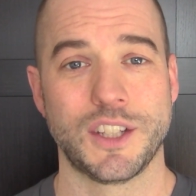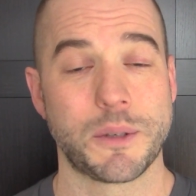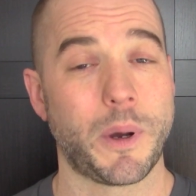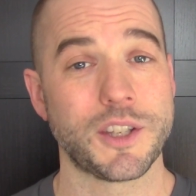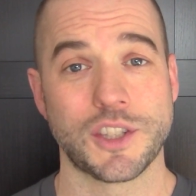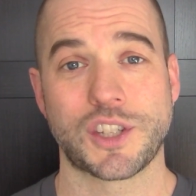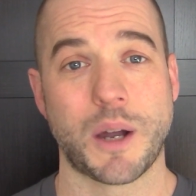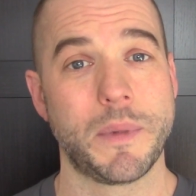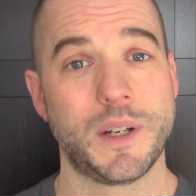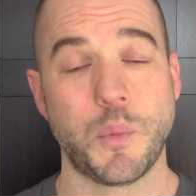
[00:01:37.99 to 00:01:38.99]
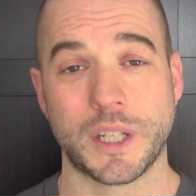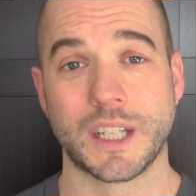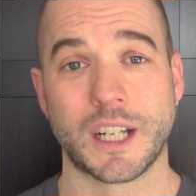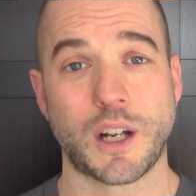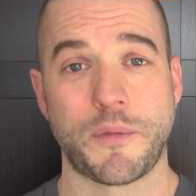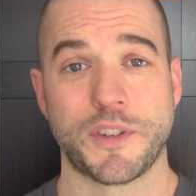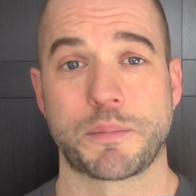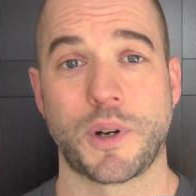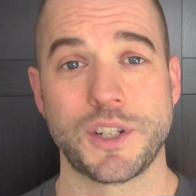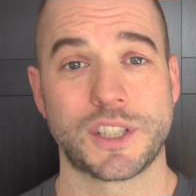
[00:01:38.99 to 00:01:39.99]
the deposits come in and we can kick off this
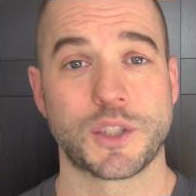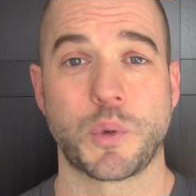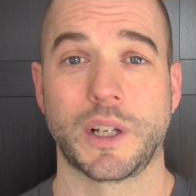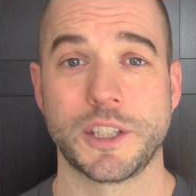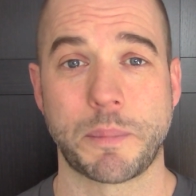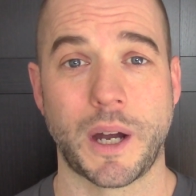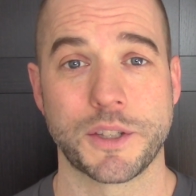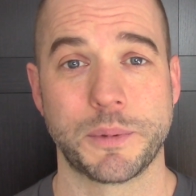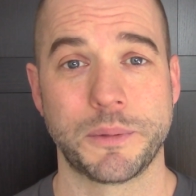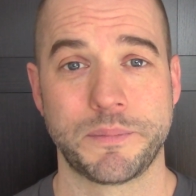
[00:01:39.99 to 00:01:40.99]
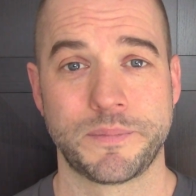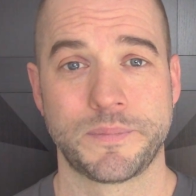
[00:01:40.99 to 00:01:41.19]
project as quickly as possible.